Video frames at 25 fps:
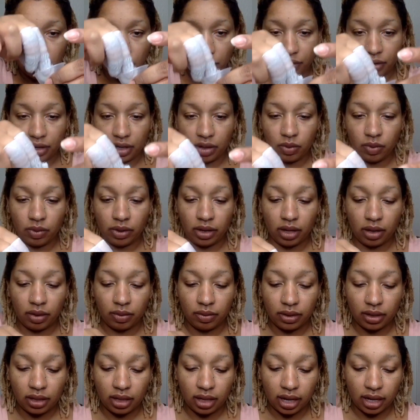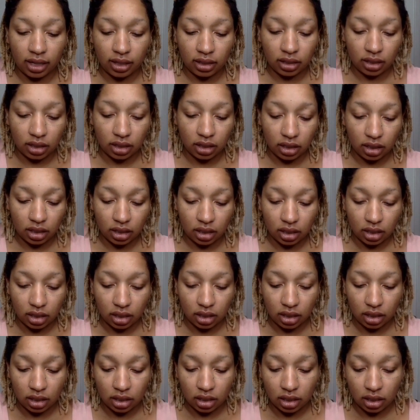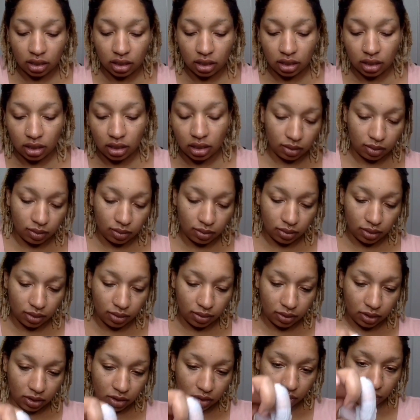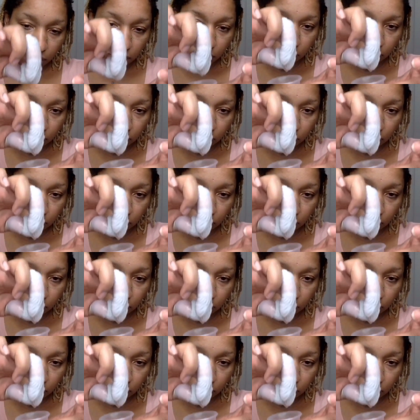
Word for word: already wet with acid. I'm still